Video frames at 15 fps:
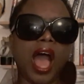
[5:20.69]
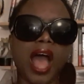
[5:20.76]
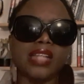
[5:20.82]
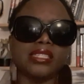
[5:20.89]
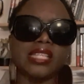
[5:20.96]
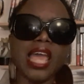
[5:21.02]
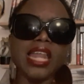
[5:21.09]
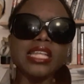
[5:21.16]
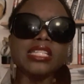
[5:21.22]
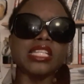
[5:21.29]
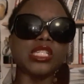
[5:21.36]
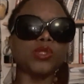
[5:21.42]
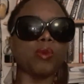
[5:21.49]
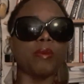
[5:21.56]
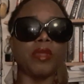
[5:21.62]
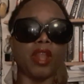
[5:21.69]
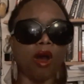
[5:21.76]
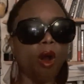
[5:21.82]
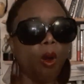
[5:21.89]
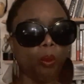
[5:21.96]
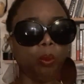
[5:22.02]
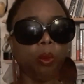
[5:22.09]
and telling these women,
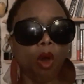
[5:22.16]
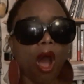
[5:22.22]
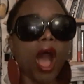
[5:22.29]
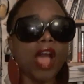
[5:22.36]
what